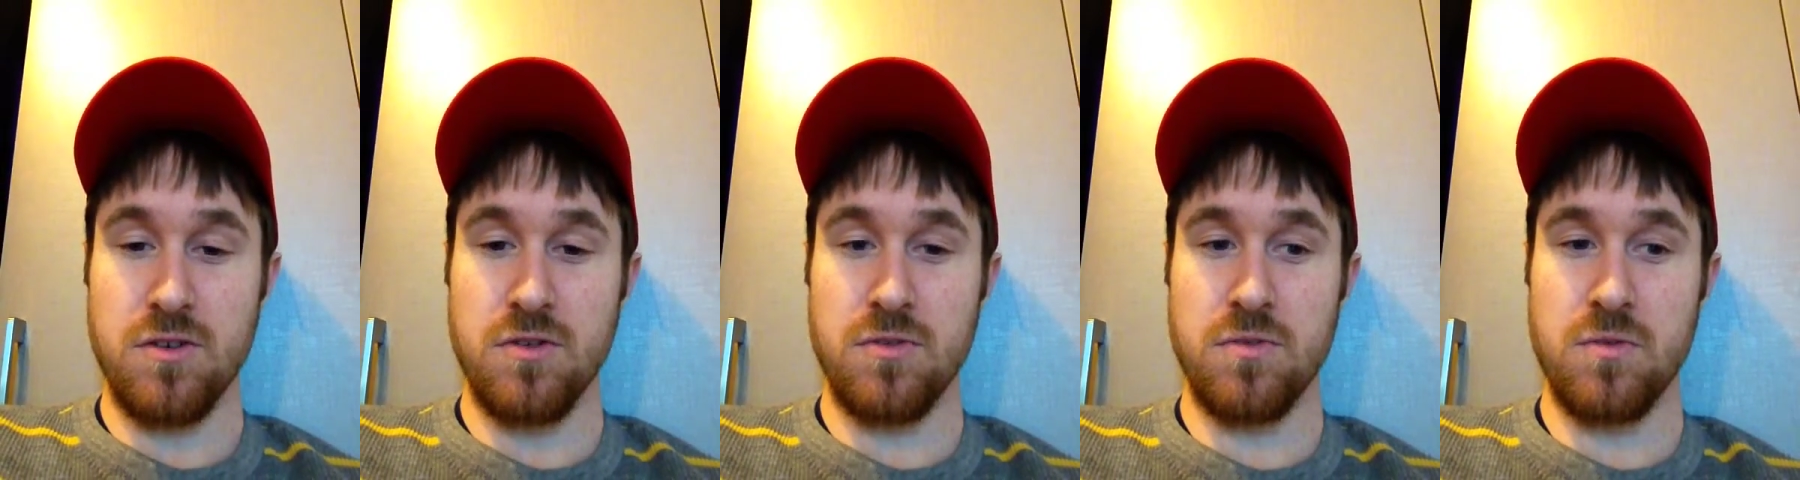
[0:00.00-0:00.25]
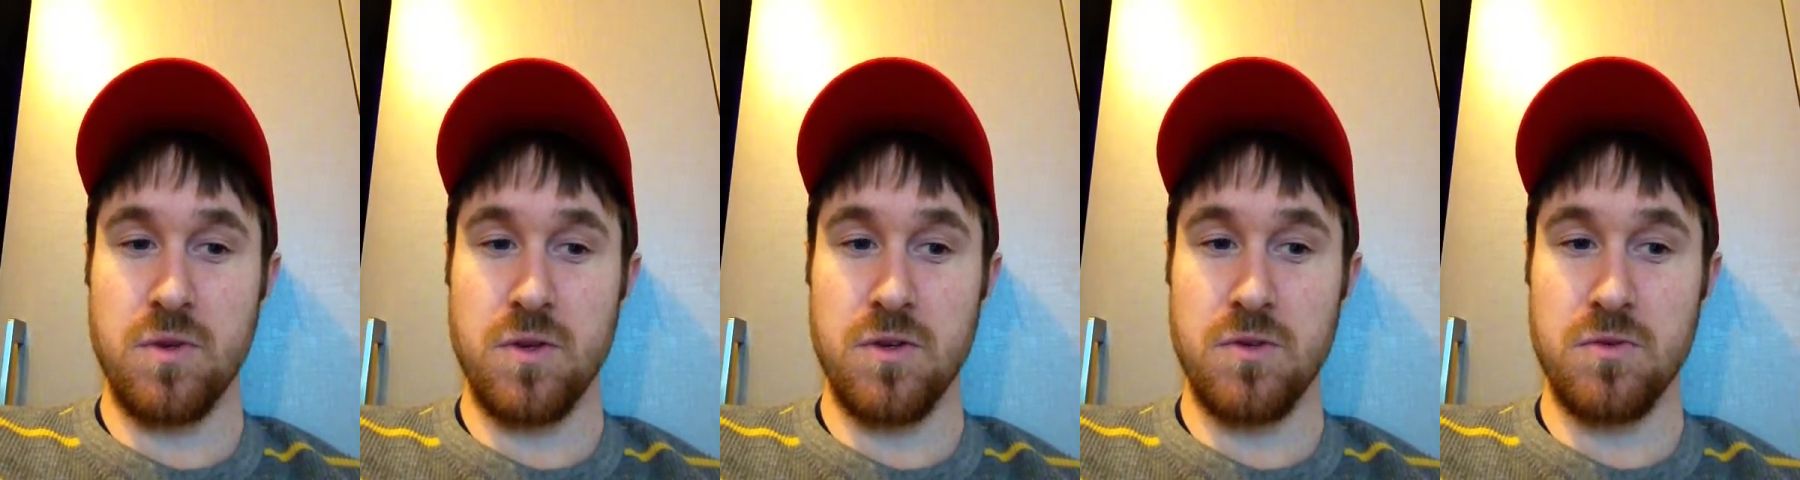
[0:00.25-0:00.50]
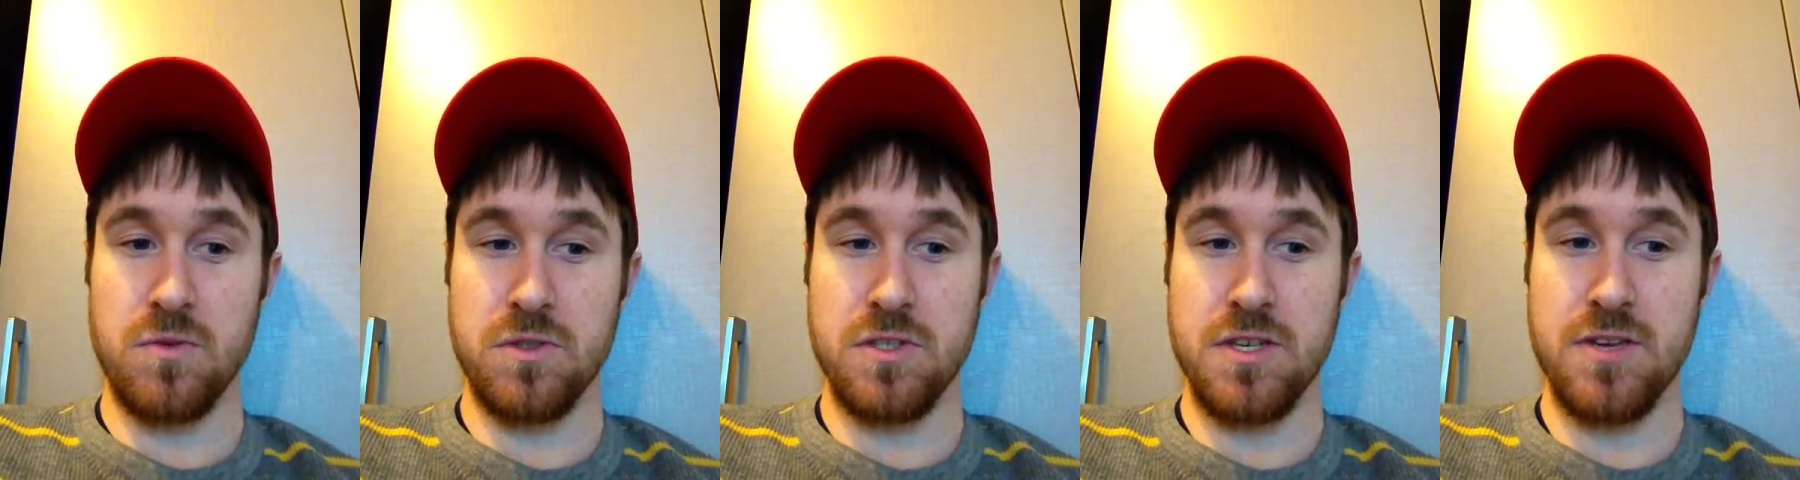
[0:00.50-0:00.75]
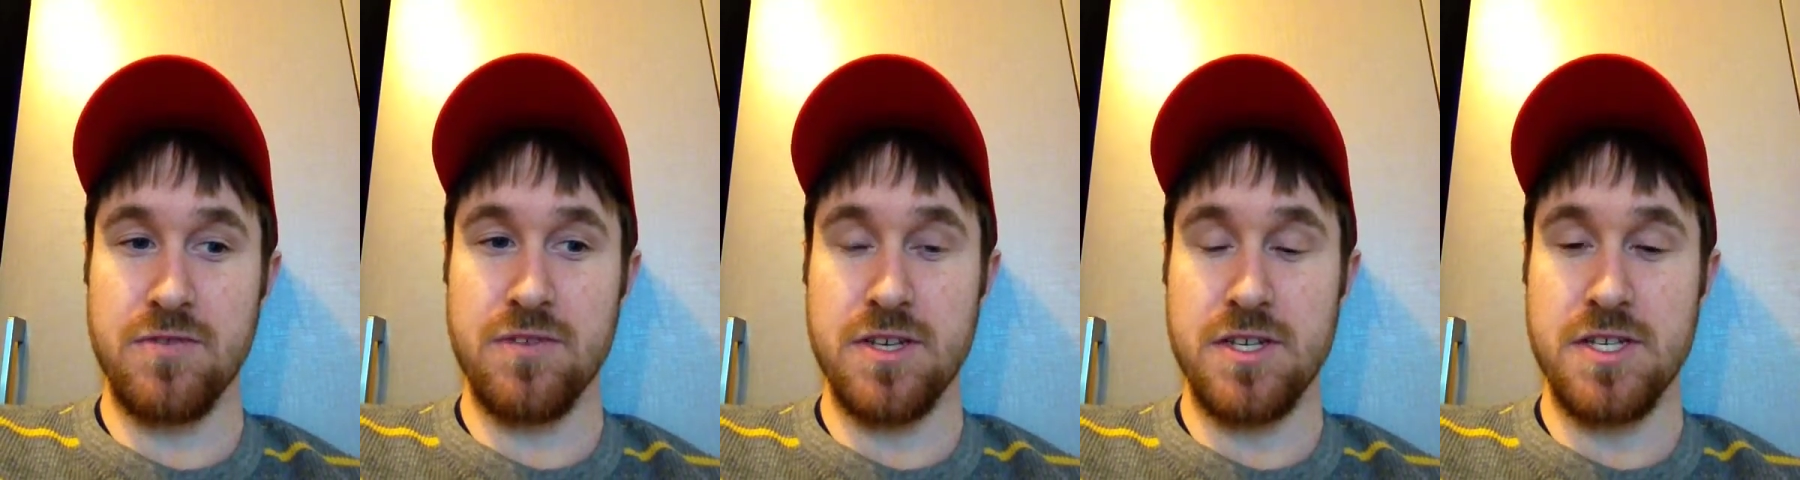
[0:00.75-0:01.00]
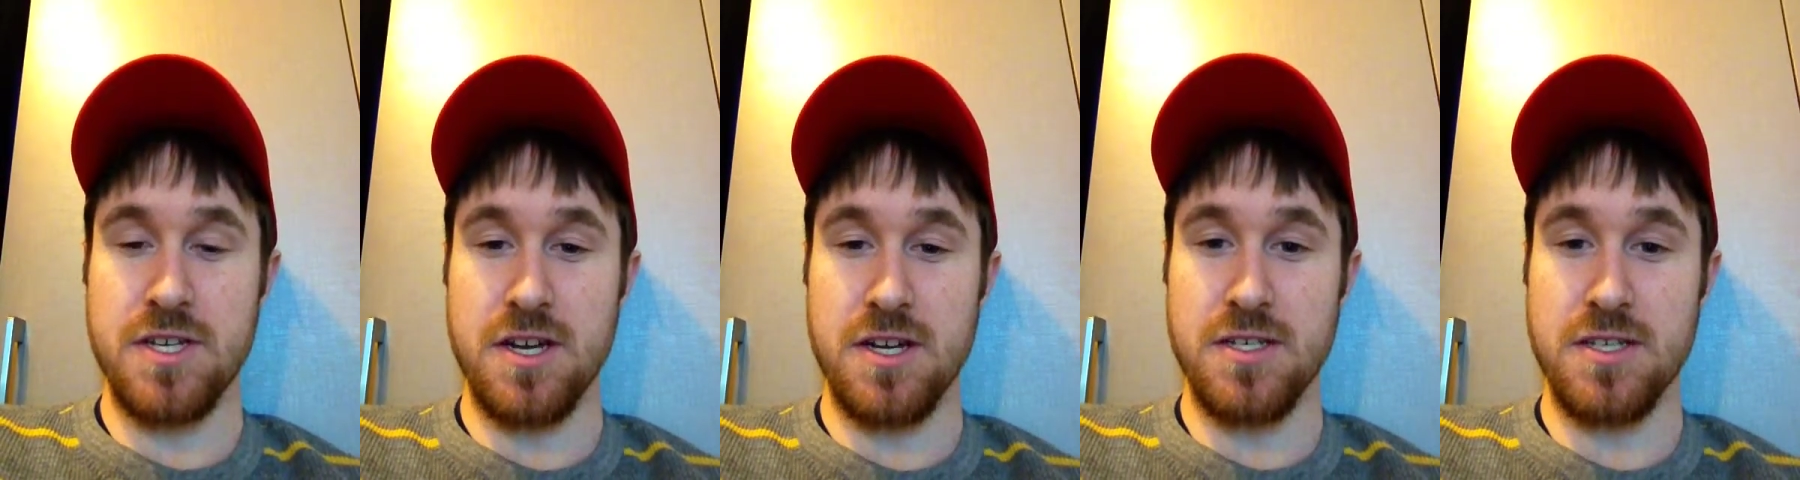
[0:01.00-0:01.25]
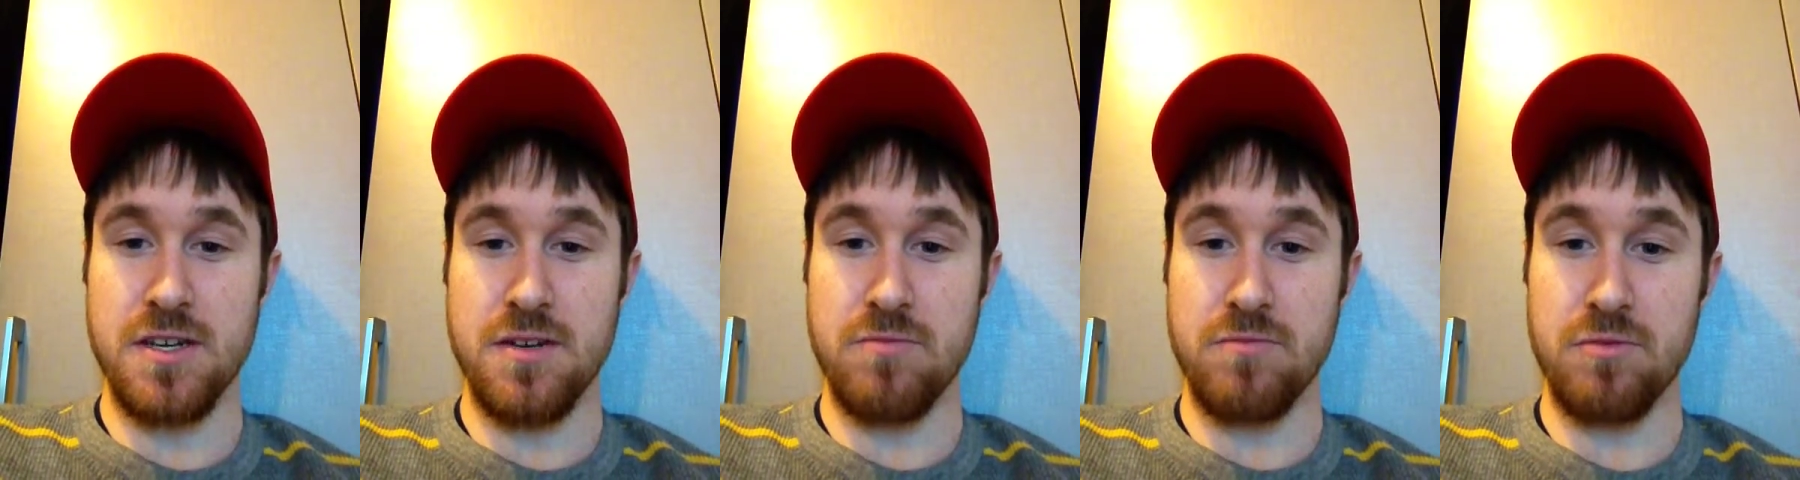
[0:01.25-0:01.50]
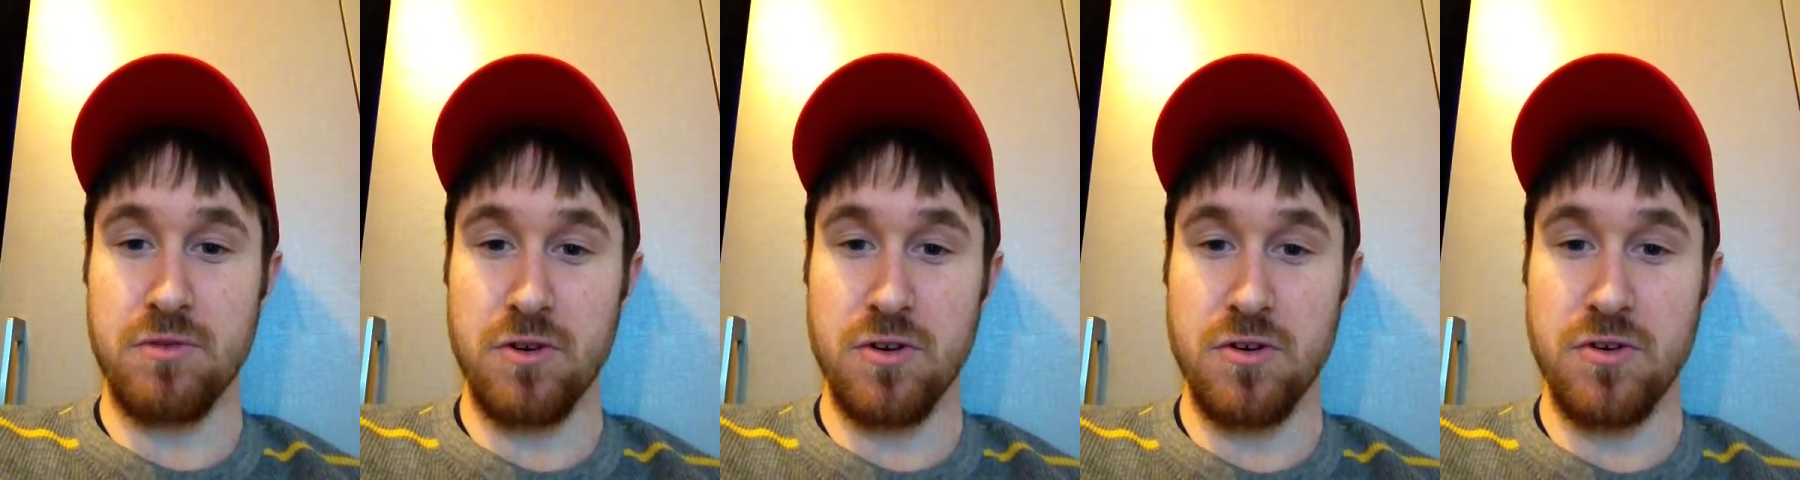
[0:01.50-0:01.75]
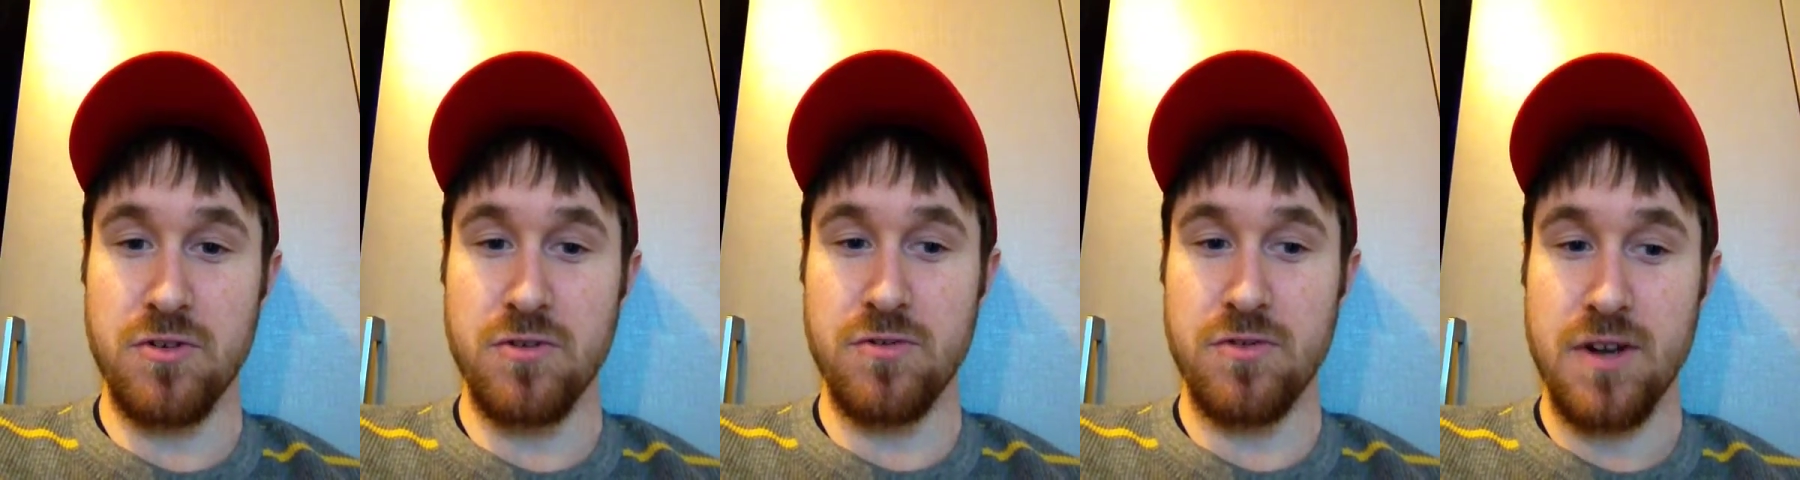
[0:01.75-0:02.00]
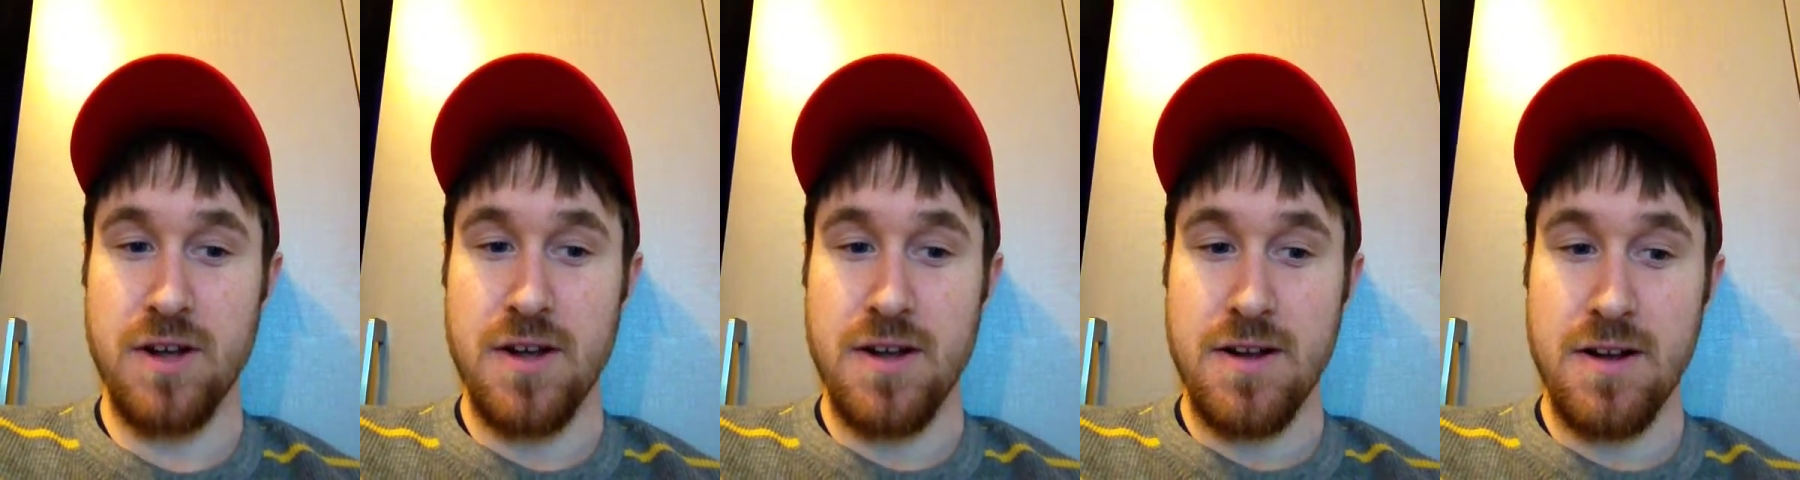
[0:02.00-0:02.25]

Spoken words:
we'll see if these guys can improve.